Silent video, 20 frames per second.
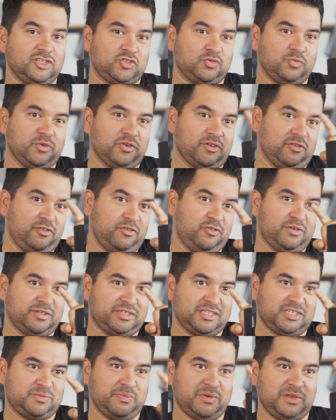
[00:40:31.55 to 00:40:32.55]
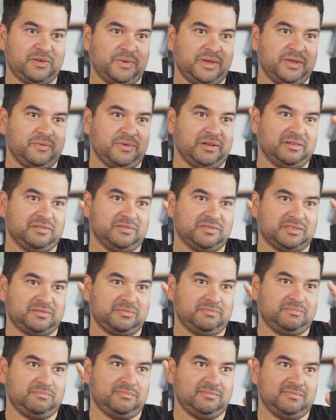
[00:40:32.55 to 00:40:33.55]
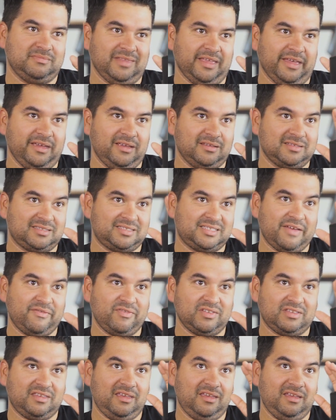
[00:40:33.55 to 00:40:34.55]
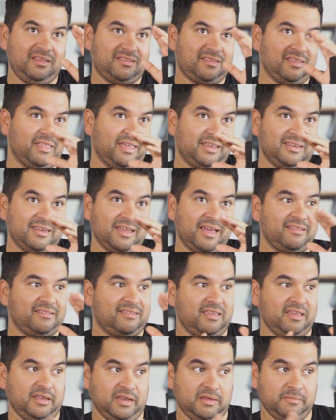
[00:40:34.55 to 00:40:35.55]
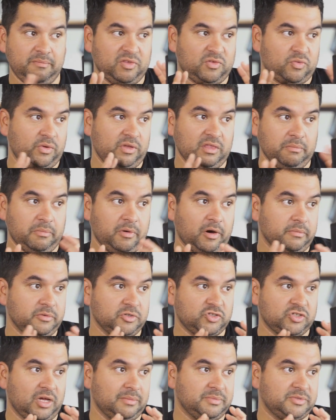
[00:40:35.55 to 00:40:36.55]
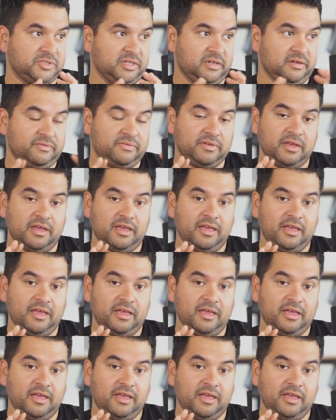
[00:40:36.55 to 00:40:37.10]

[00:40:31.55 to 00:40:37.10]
to work on the USS Midway when I was like 17 to like 19, in between the barbershop stuff.